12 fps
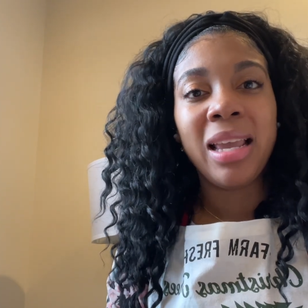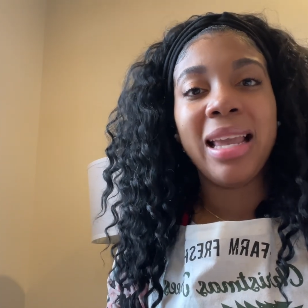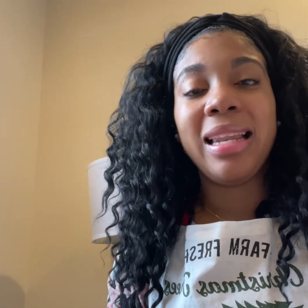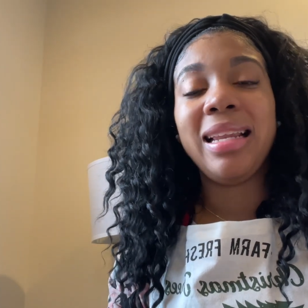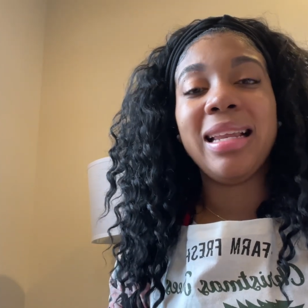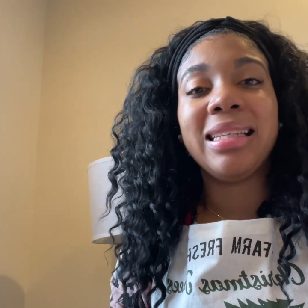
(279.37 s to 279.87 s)

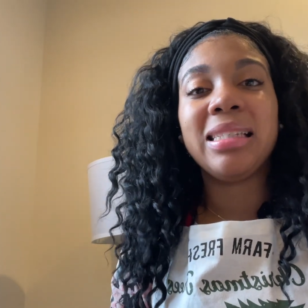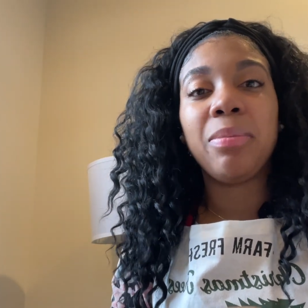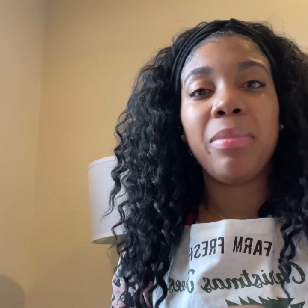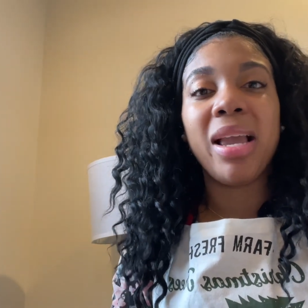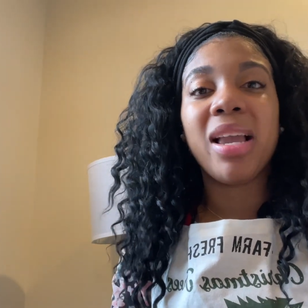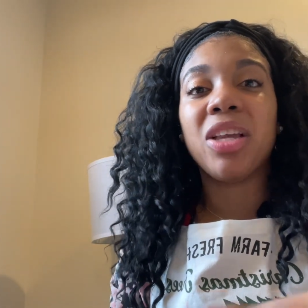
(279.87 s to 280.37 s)
and he doesn't
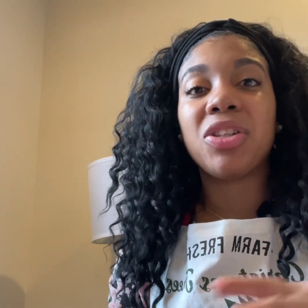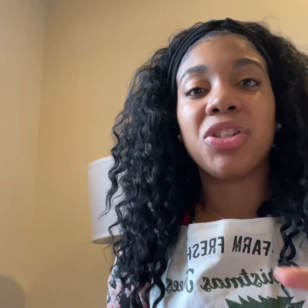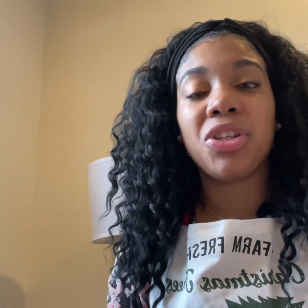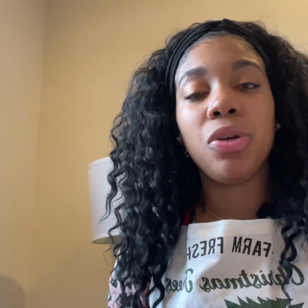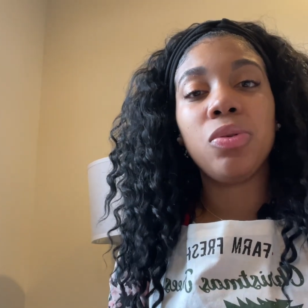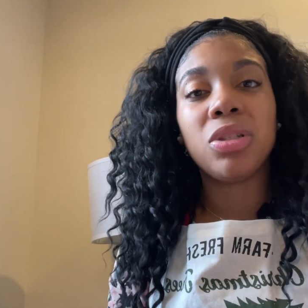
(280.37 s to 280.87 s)
make
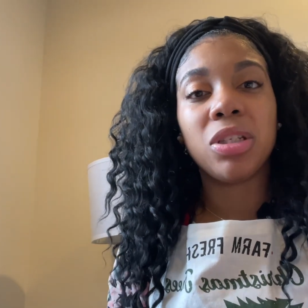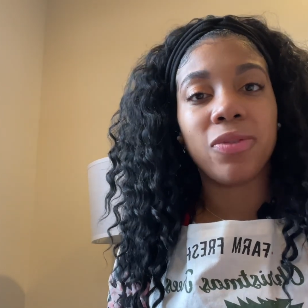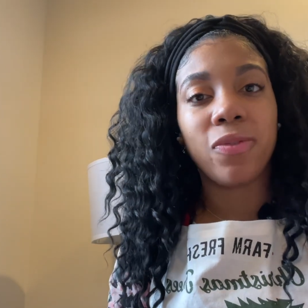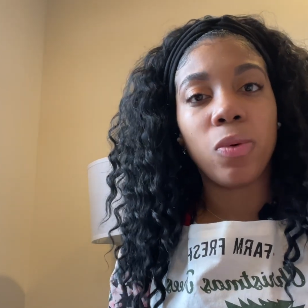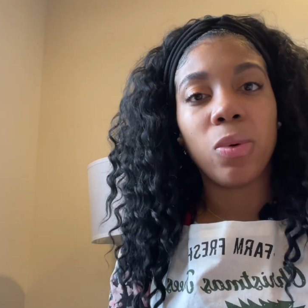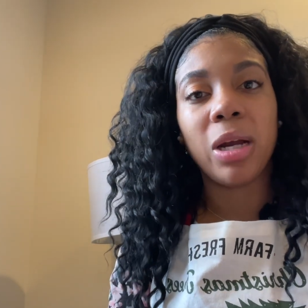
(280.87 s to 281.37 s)
excuses
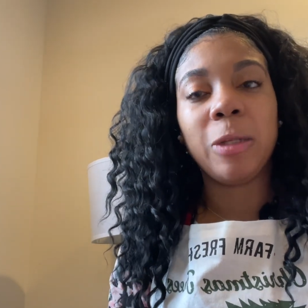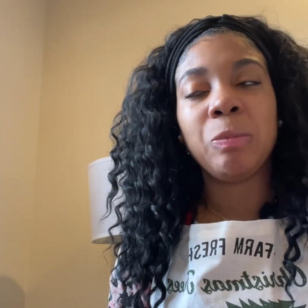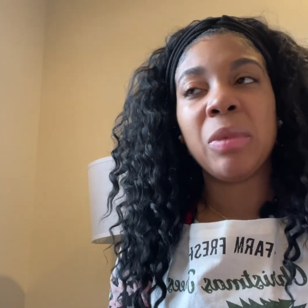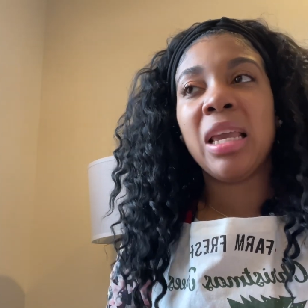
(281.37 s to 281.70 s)
for it.